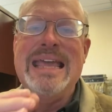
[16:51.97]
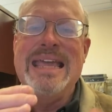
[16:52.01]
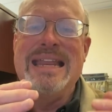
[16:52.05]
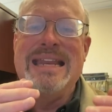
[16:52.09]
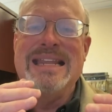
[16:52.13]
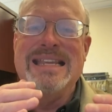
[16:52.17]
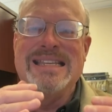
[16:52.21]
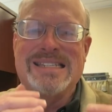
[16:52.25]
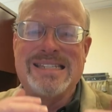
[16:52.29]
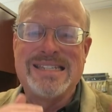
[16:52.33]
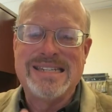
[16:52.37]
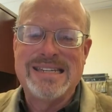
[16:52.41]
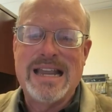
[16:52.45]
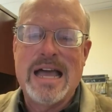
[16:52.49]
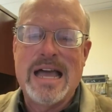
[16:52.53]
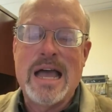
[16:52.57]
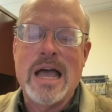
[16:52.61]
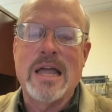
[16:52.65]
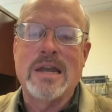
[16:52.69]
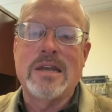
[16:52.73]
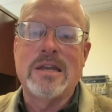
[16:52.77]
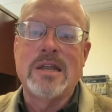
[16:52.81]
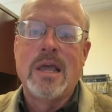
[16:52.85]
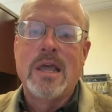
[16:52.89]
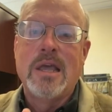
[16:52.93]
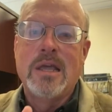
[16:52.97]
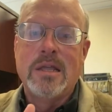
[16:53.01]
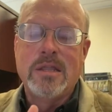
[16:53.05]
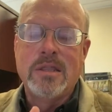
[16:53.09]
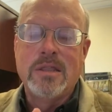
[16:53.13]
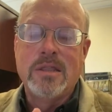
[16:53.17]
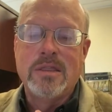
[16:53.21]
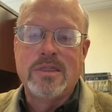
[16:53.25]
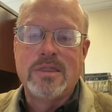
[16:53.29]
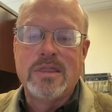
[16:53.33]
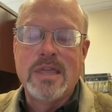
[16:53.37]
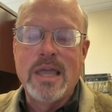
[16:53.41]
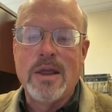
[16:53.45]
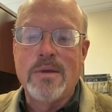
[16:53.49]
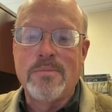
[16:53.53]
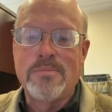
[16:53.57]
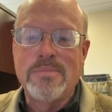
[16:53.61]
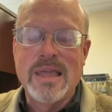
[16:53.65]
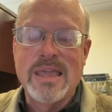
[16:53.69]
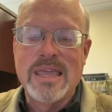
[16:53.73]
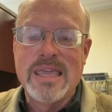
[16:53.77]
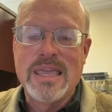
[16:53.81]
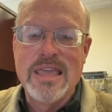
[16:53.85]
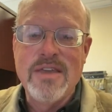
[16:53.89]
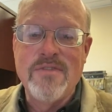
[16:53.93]
It is not
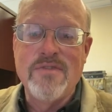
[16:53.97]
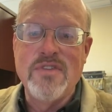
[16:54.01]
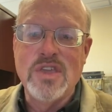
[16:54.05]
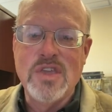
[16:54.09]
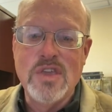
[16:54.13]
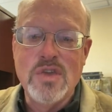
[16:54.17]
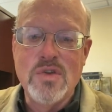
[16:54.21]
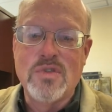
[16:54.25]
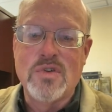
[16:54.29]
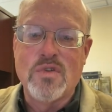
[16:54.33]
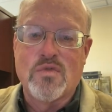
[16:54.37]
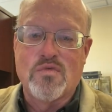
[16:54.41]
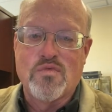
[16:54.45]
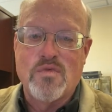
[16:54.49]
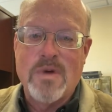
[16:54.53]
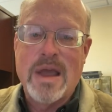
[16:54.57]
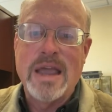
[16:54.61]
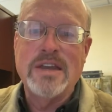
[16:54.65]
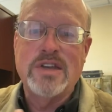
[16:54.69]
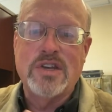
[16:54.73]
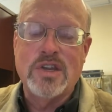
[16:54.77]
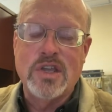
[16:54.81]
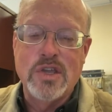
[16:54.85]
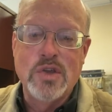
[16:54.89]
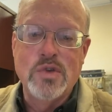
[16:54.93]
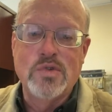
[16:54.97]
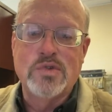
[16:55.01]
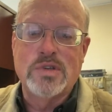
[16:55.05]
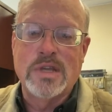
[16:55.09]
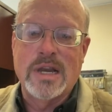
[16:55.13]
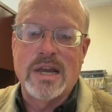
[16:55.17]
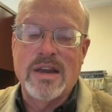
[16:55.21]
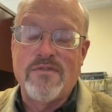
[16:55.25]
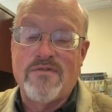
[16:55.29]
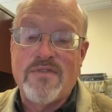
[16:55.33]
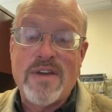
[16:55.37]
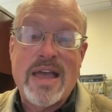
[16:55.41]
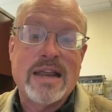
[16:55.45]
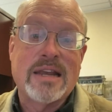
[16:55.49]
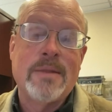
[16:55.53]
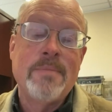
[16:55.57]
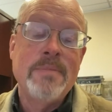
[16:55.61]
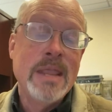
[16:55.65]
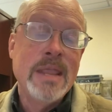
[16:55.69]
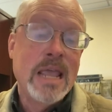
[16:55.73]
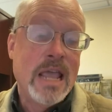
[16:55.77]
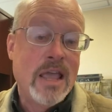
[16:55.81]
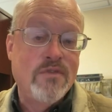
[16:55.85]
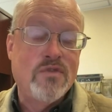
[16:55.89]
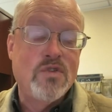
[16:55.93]
them giving you the right to use it. In
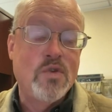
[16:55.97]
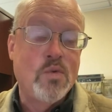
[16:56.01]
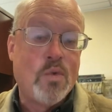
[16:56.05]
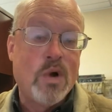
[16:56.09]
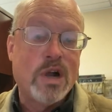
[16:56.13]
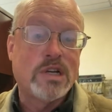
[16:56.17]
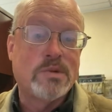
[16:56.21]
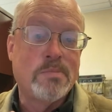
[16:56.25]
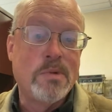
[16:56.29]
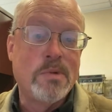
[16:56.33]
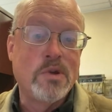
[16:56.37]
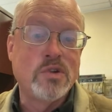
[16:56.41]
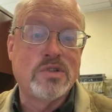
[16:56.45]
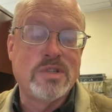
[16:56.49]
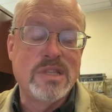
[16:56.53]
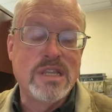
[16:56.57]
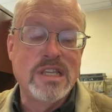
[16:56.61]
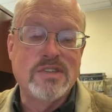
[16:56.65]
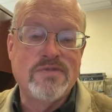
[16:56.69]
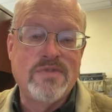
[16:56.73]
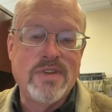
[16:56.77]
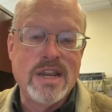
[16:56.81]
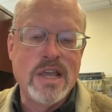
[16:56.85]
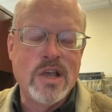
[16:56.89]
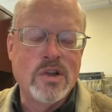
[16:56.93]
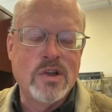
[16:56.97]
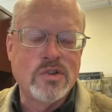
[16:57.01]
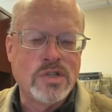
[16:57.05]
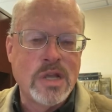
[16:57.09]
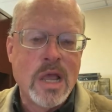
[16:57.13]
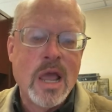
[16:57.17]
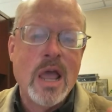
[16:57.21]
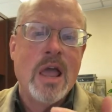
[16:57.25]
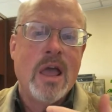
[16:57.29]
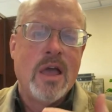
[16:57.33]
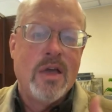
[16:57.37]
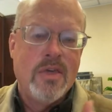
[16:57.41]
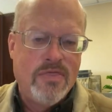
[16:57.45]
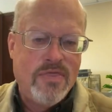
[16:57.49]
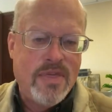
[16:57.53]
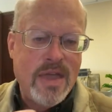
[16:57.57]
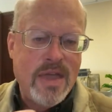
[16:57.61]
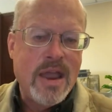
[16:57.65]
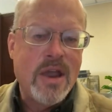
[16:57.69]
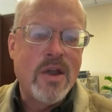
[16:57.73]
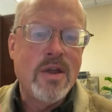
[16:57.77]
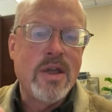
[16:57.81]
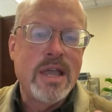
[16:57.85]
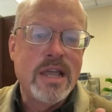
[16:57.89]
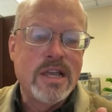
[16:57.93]
fact, if you watch most of these videos,
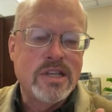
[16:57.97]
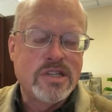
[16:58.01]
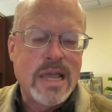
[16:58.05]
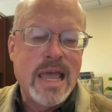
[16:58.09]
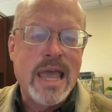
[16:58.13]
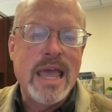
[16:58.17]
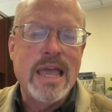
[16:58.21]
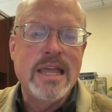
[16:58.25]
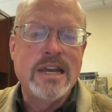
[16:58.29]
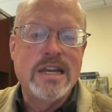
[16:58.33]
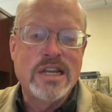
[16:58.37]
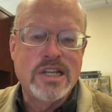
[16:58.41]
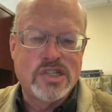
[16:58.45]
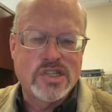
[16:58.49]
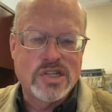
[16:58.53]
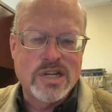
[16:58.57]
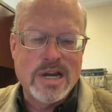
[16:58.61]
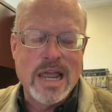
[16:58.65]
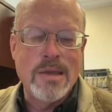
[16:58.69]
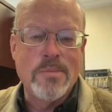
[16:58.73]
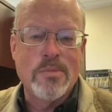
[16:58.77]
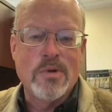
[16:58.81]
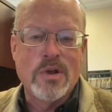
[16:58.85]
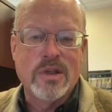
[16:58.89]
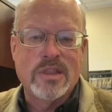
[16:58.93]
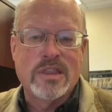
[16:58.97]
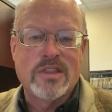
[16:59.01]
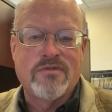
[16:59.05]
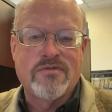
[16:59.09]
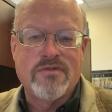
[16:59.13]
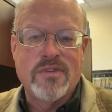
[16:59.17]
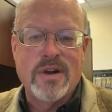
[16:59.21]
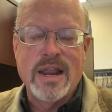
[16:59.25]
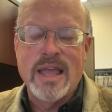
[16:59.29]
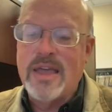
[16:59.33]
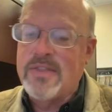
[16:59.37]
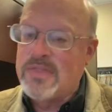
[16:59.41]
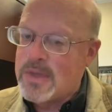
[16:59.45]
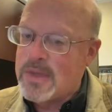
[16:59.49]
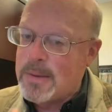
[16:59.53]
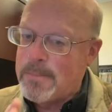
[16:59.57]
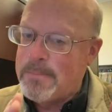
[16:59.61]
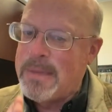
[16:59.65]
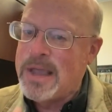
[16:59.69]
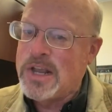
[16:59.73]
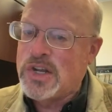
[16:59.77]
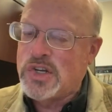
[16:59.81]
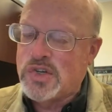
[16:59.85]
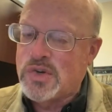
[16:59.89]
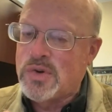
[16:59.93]
there is a disclaimer at the front end
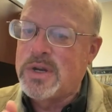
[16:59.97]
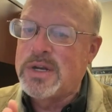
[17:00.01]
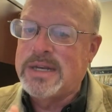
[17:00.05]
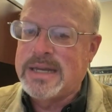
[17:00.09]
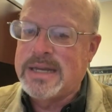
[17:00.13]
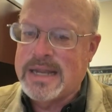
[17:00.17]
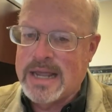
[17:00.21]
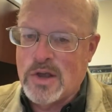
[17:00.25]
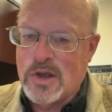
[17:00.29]
that makes sure and